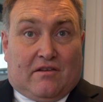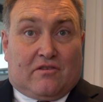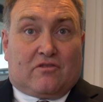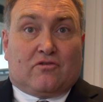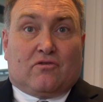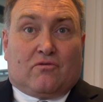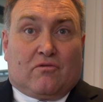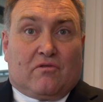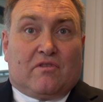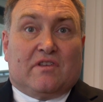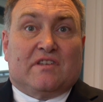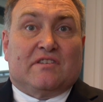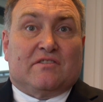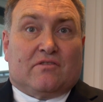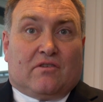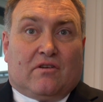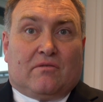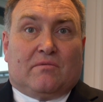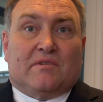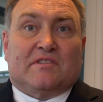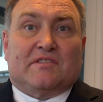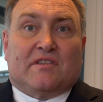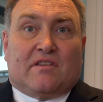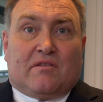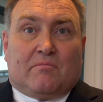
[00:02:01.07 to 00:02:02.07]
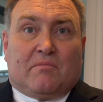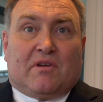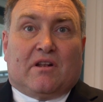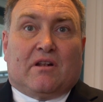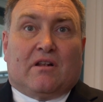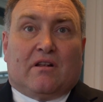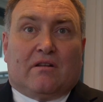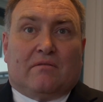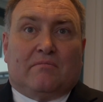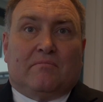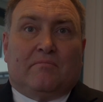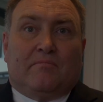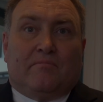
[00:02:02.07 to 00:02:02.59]
The truth is always in the
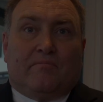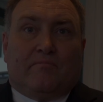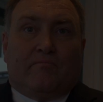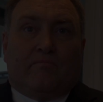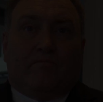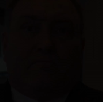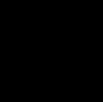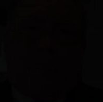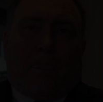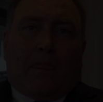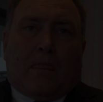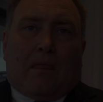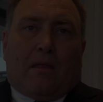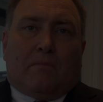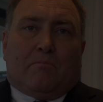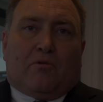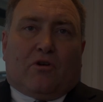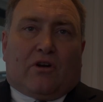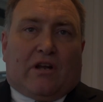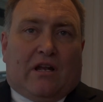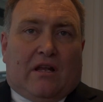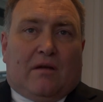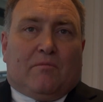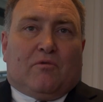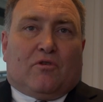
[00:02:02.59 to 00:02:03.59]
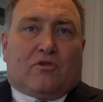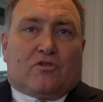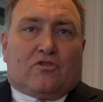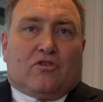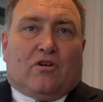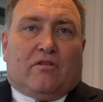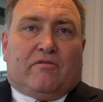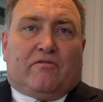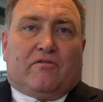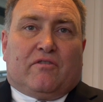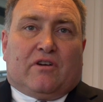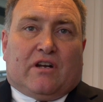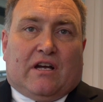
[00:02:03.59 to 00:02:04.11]
middle. Borrelia
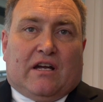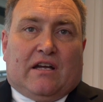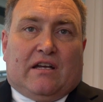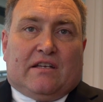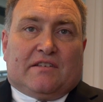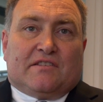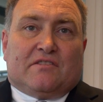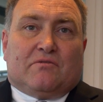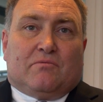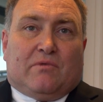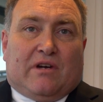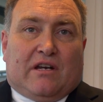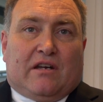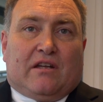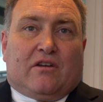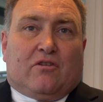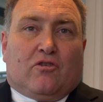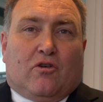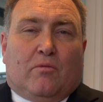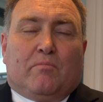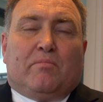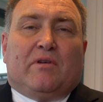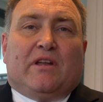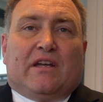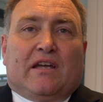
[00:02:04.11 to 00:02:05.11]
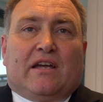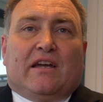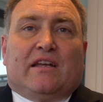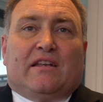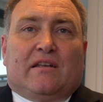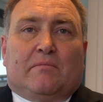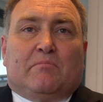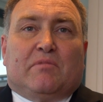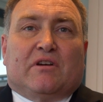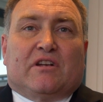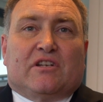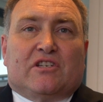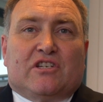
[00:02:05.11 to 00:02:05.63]
burgdorferi is a very
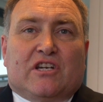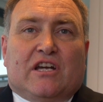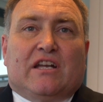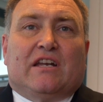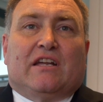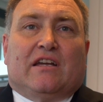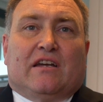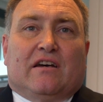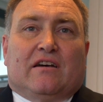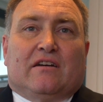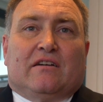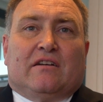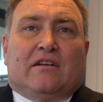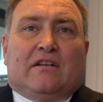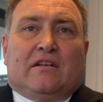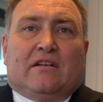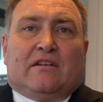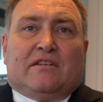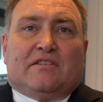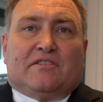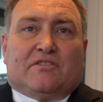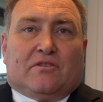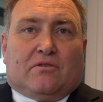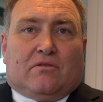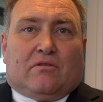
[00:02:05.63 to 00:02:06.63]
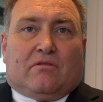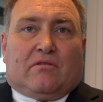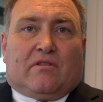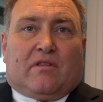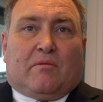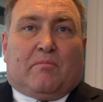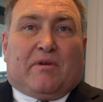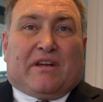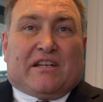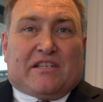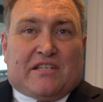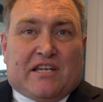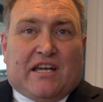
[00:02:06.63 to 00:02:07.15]
complicated bacteria. So
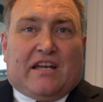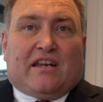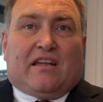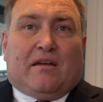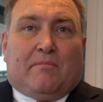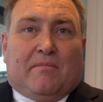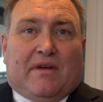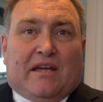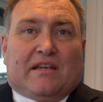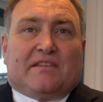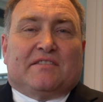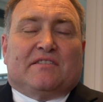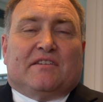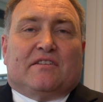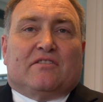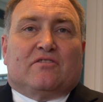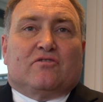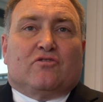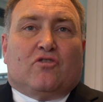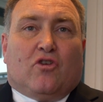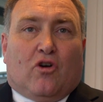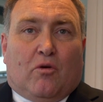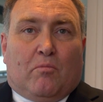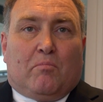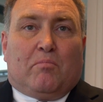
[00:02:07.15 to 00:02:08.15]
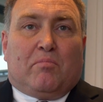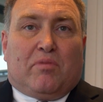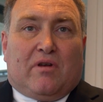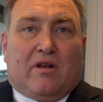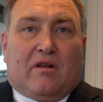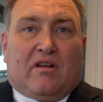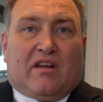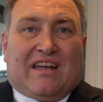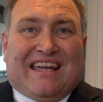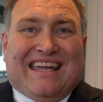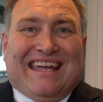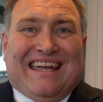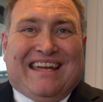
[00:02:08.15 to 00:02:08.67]
the bacteria makes it
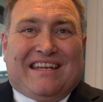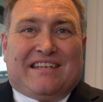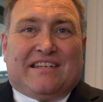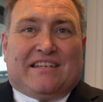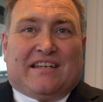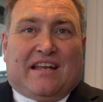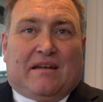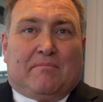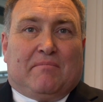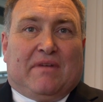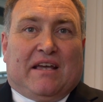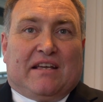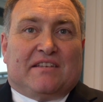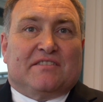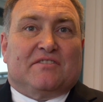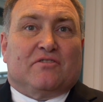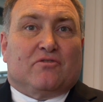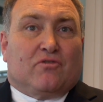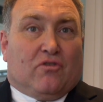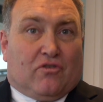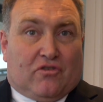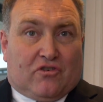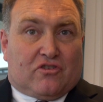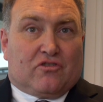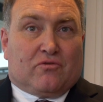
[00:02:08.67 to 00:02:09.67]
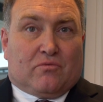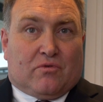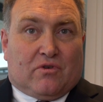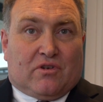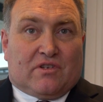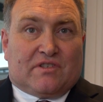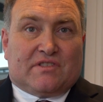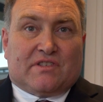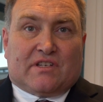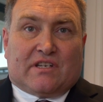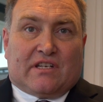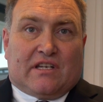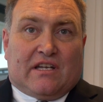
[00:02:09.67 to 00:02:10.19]
complicated and makes a
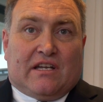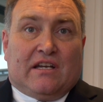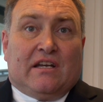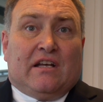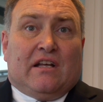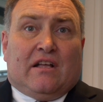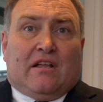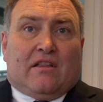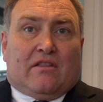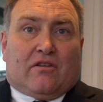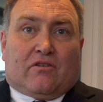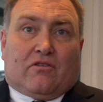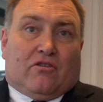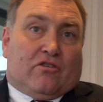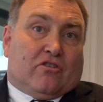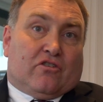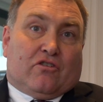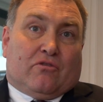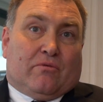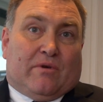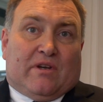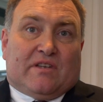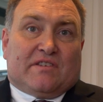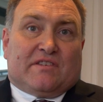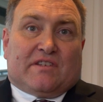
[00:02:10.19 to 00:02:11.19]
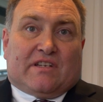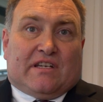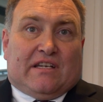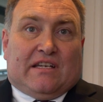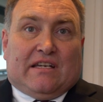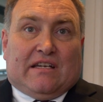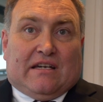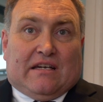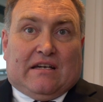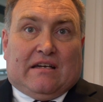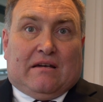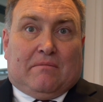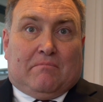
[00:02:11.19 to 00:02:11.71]
controversy. The
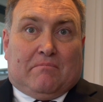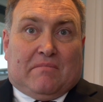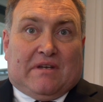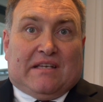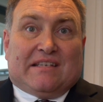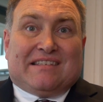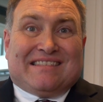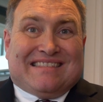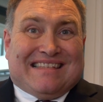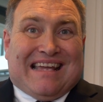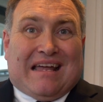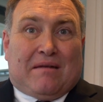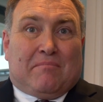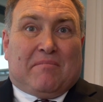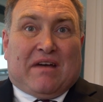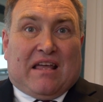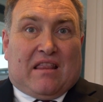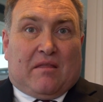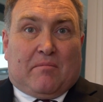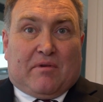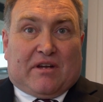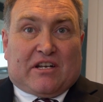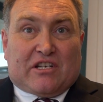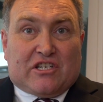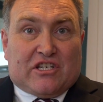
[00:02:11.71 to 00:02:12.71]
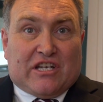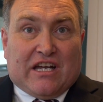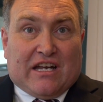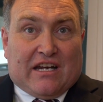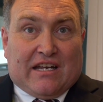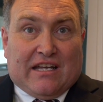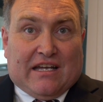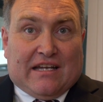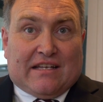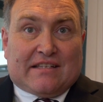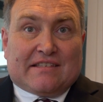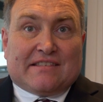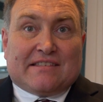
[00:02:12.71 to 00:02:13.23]
controversy is done by the
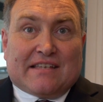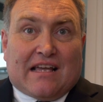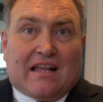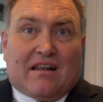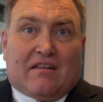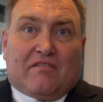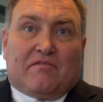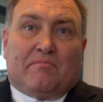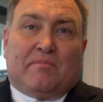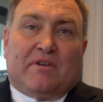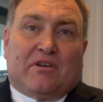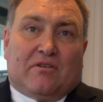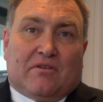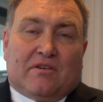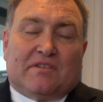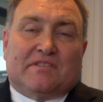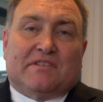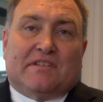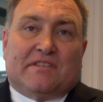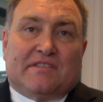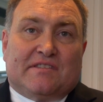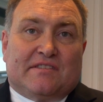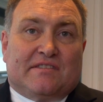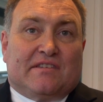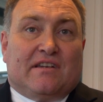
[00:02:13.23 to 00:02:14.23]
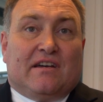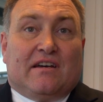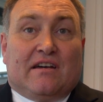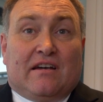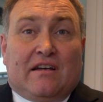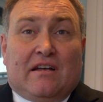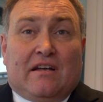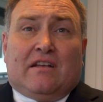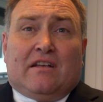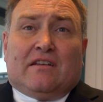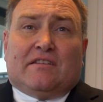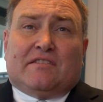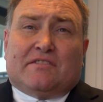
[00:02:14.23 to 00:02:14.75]
bacteria itself, because it's
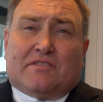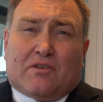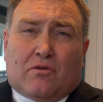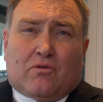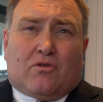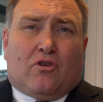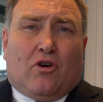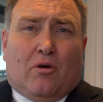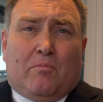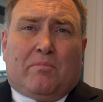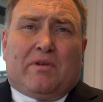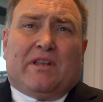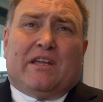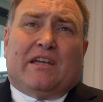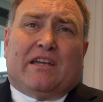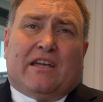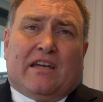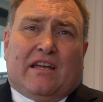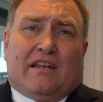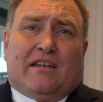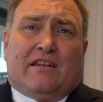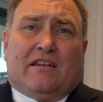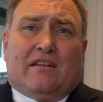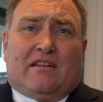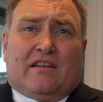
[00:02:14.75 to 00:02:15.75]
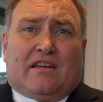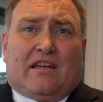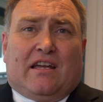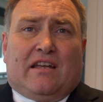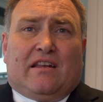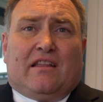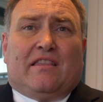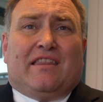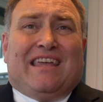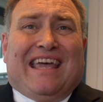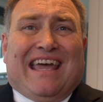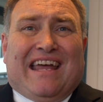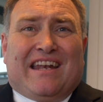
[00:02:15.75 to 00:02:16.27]
so complicated,
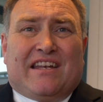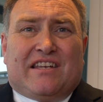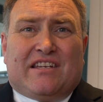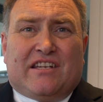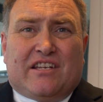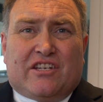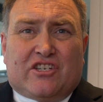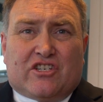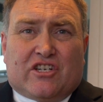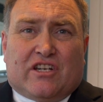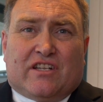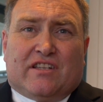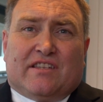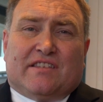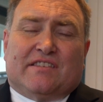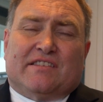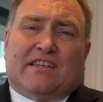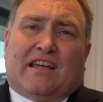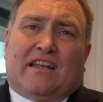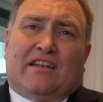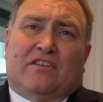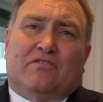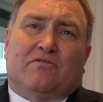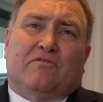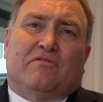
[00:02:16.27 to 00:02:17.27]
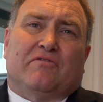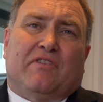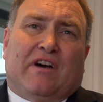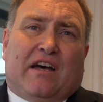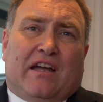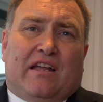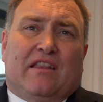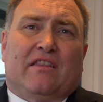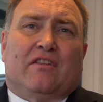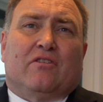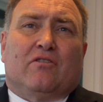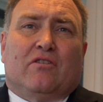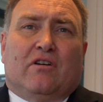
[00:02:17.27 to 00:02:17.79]
the antigens, and to
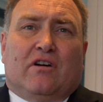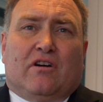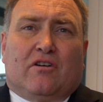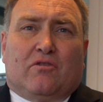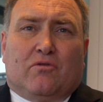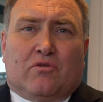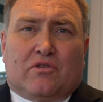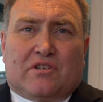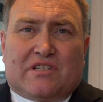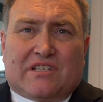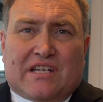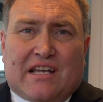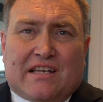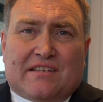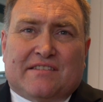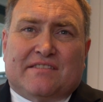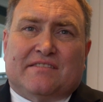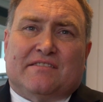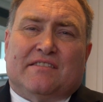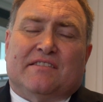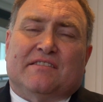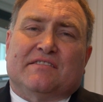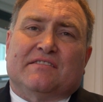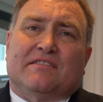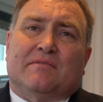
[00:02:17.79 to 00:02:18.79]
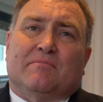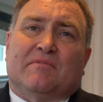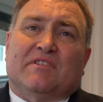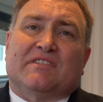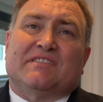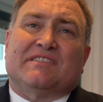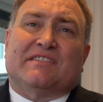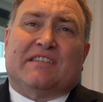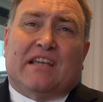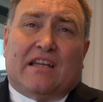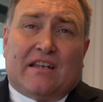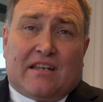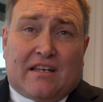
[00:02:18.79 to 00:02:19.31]
find a good test system, a
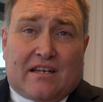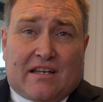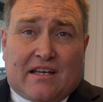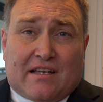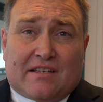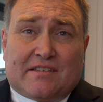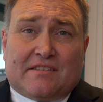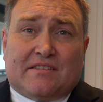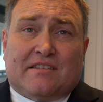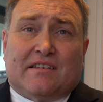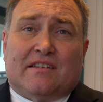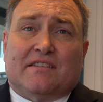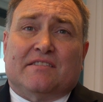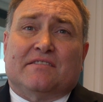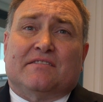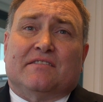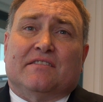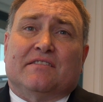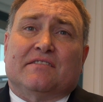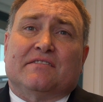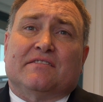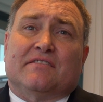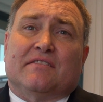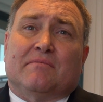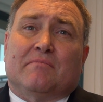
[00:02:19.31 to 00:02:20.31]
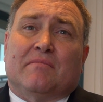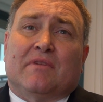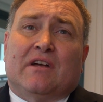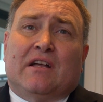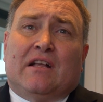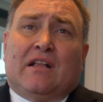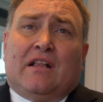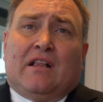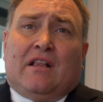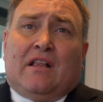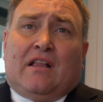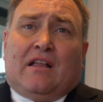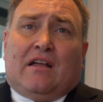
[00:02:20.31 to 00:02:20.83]
standardized test system.
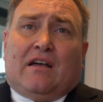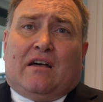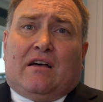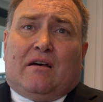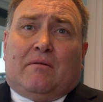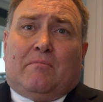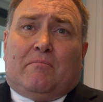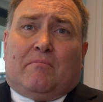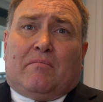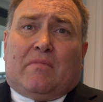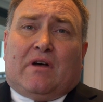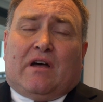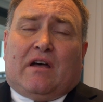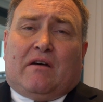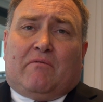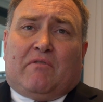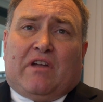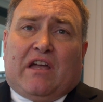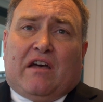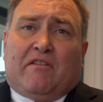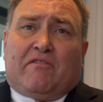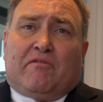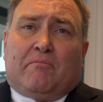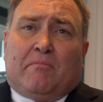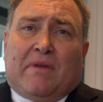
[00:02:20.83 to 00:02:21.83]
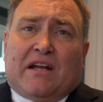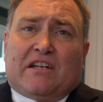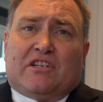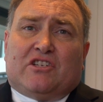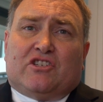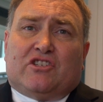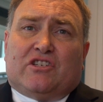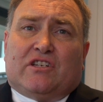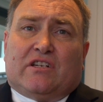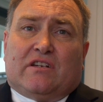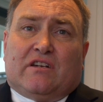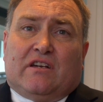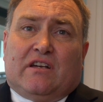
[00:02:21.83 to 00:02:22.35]
We have
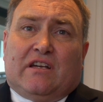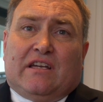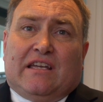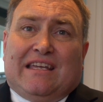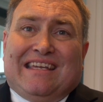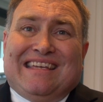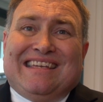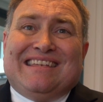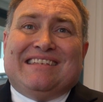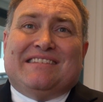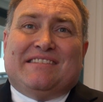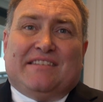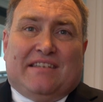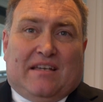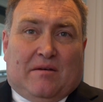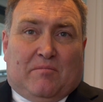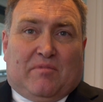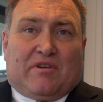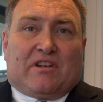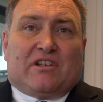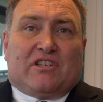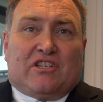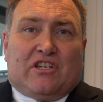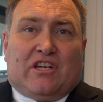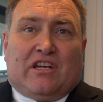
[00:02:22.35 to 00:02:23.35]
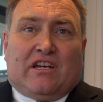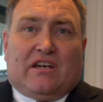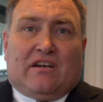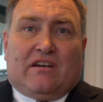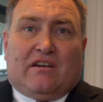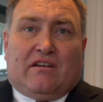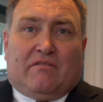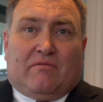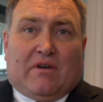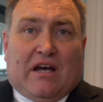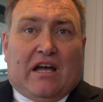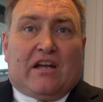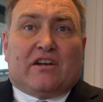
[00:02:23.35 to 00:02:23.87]
much easier
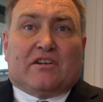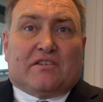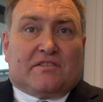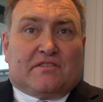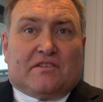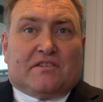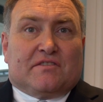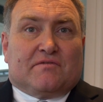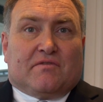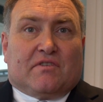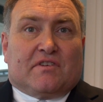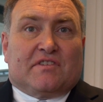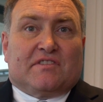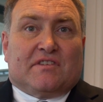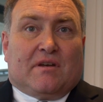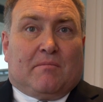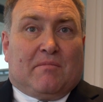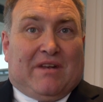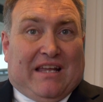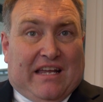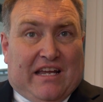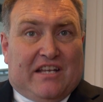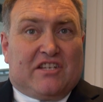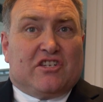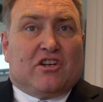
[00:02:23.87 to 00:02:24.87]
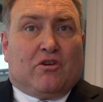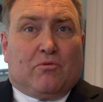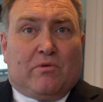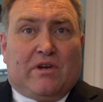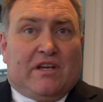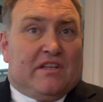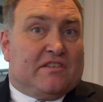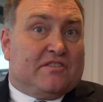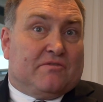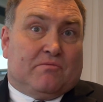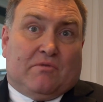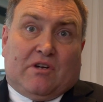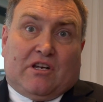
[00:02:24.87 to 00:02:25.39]
bacteria, viruses, for example HIV.
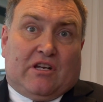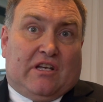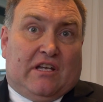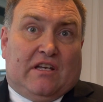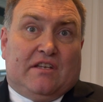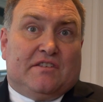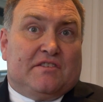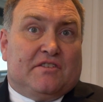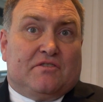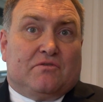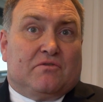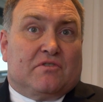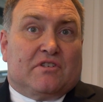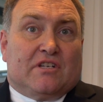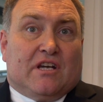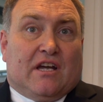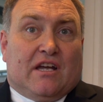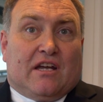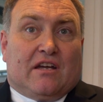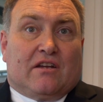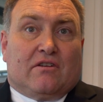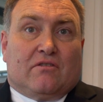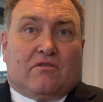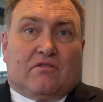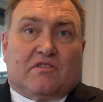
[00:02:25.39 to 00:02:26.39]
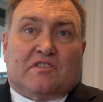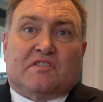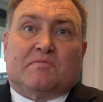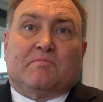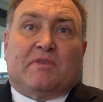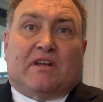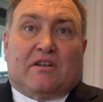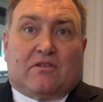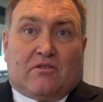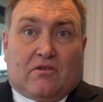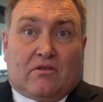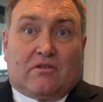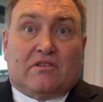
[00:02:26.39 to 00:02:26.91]
It's very easy to diagnose,
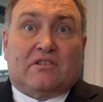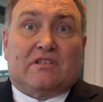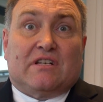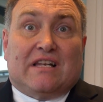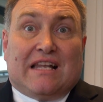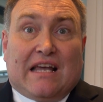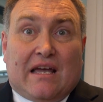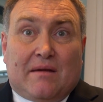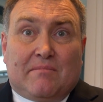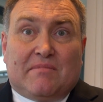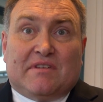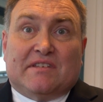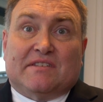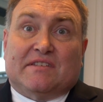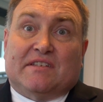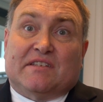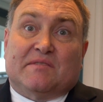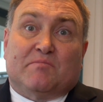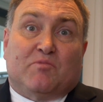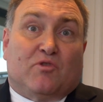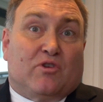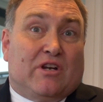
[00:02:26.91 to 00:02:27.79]
but not Lyme disease.